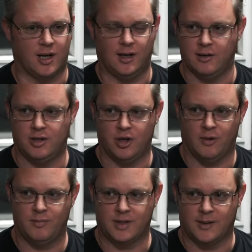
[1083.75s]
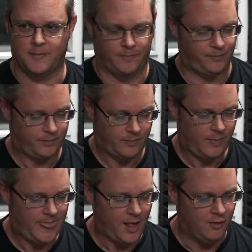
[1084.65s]
you can lose jobs and
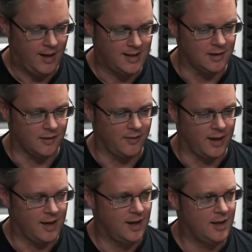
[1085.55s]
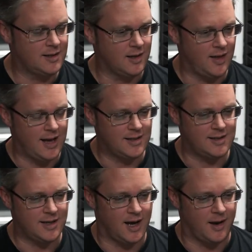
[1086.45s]
all that yeah. sort of thing. So
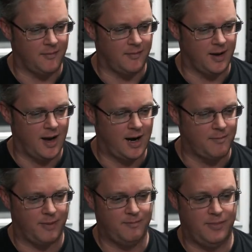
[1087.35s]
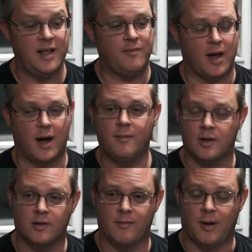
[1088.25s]
that's, um, and I, believe me, I'm
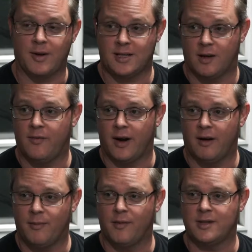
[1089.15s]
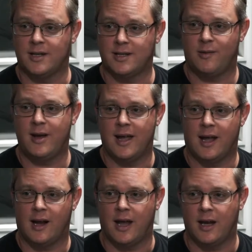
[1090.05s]
not talking about myself here. I'm obviously squeaky
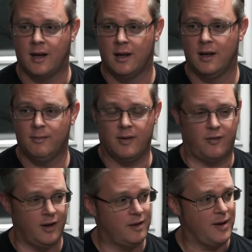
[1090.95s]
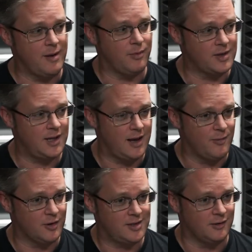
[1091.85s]
clean. But for other people, it's slightly
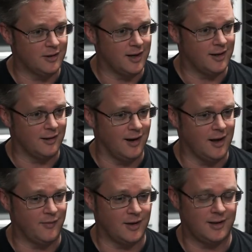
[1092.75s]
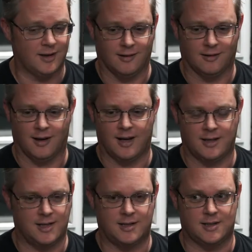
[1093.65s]
more sordid on live, online
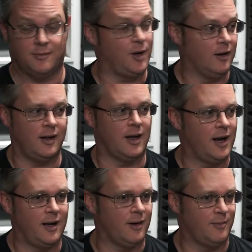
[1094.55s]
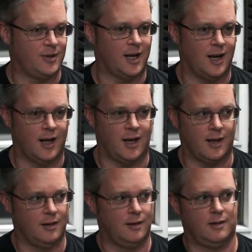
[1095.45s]
existence. I'm not looking at anyone in particular here.
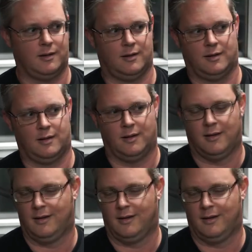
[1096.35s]
I mean, that's